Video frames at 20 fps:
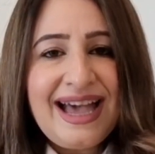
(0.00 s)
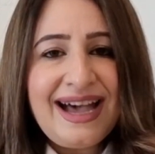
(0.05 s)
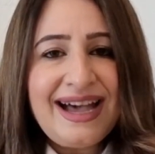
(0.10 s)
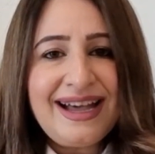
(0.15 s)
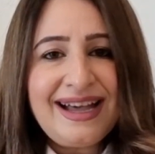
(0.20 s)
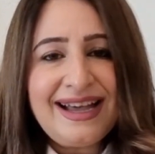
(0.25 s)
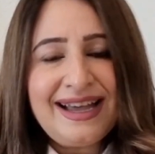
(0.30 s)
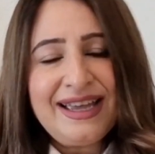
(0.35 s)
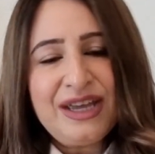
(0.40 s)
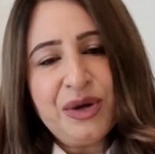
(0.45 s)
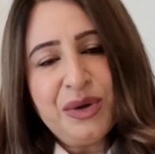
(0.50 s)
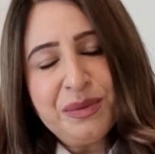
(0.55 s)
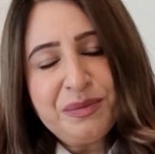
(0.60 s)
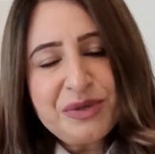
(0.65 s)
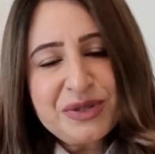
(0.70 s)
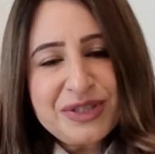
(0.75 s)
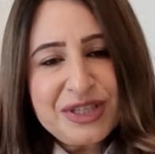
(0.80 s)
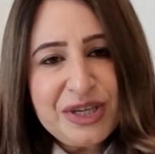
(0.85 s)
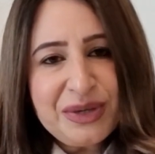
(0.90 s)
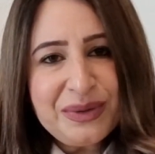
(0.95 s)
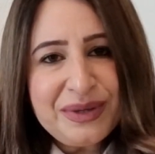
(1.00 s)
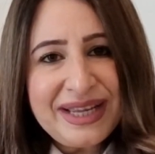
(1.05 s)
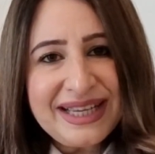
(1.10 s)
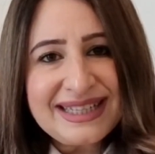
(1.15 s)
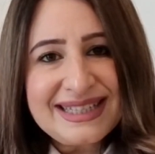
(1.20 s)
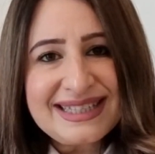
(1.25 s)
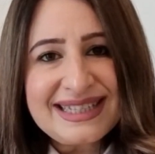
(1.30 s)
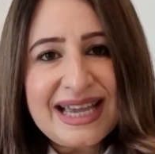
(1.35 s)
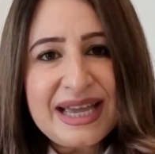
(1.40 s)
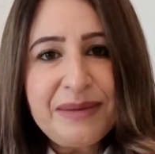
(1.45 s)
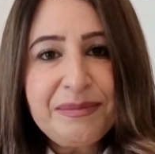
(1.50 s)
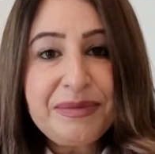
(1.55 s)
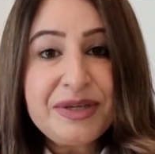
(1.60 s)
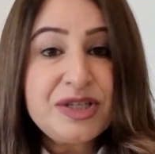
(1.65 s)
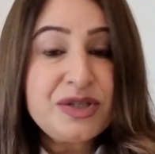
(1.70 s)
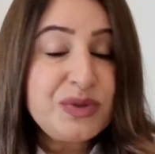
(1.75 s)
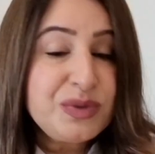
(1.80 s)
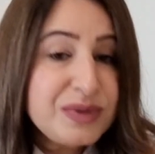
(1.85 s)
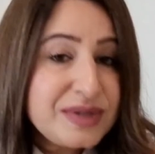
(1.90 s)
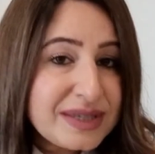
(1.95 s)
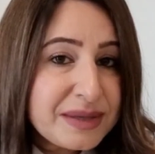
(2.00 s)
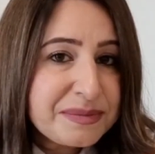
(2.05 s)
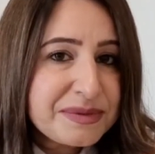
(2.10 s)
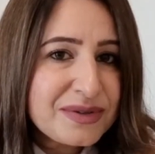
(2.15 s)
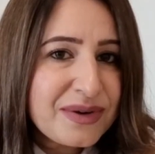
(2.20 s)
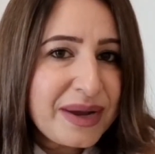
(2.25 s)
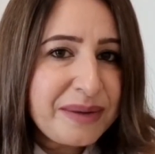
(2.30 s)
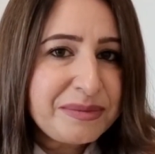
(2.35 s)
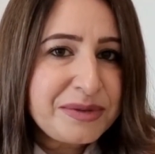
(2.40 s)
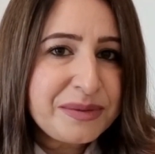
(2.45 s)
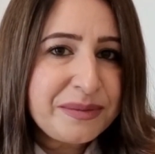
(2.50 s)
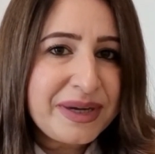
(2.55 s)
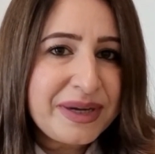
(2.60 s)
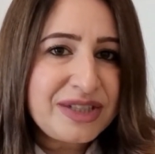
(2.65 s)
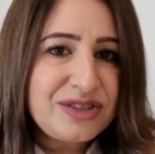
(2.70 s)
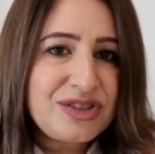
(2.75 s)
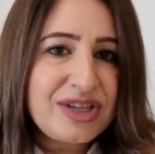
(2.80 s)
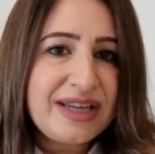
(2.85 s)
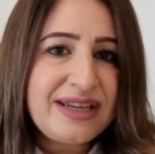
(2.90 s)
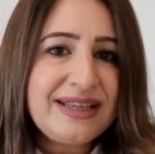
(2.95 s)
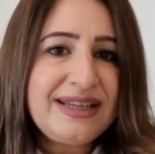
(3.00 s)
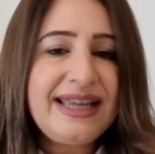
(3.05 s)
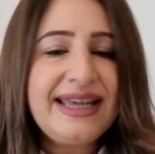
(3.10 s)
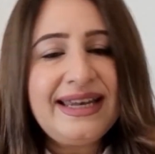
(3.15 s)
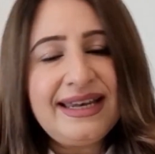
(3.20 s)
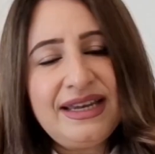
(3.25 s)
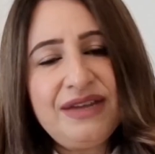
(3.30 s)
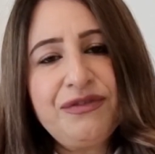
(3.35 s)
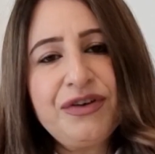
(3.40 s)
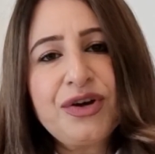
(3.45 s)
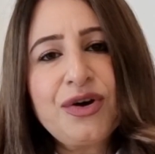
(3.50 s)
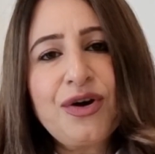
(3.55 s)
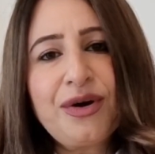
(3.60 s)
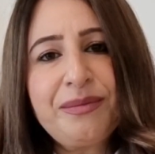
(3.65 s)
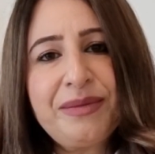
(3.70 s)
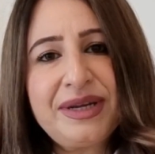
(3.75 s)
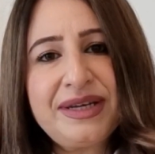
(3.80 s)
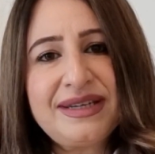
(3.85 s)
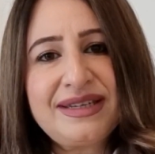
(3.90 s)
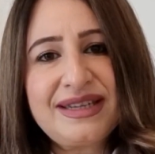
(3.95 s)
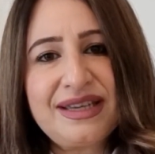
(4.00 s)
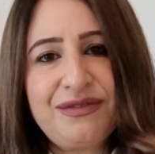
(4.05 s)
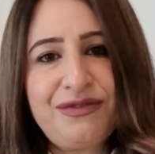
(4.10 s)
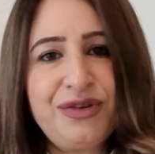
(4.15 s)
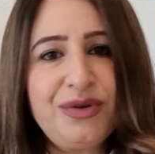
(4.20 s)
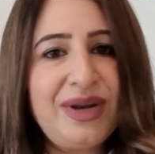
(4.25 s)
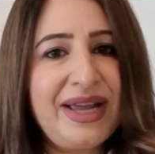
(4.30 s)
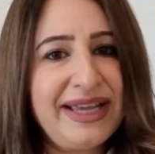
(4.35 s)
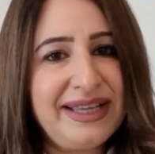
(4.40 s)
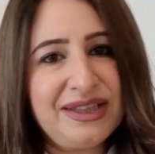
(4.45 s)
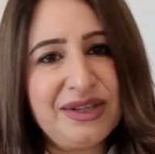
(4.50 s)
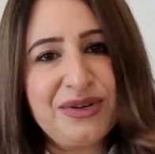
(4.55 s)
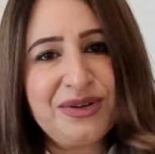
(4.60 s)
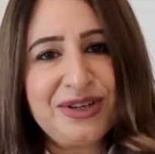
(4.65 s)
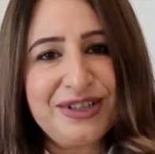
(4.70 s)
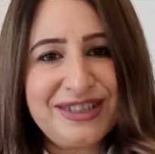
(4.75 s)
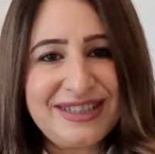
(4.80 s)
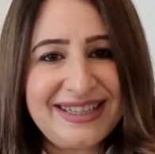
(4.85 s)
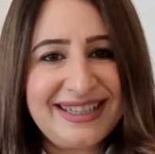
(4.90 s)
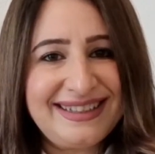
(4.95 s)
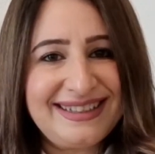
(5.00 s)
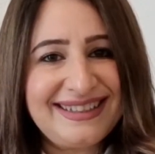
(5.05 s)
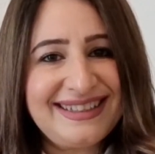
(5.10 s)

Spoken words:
I hope to see you next time. Please do subscribe to my channel and leave a comment if you like the content.